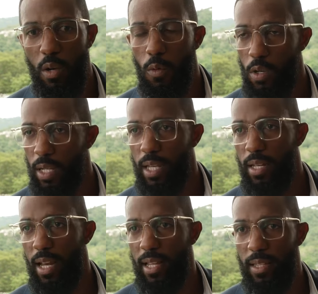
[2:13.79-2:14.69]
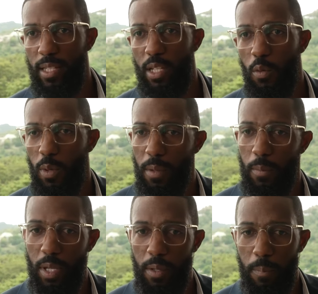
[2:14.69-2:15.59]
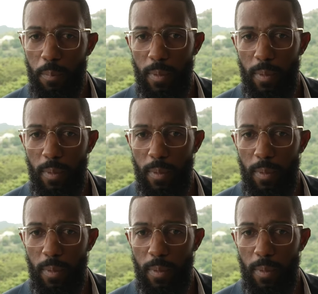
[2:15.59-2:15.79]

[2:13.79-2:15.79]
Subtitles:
walking, that, you know, we are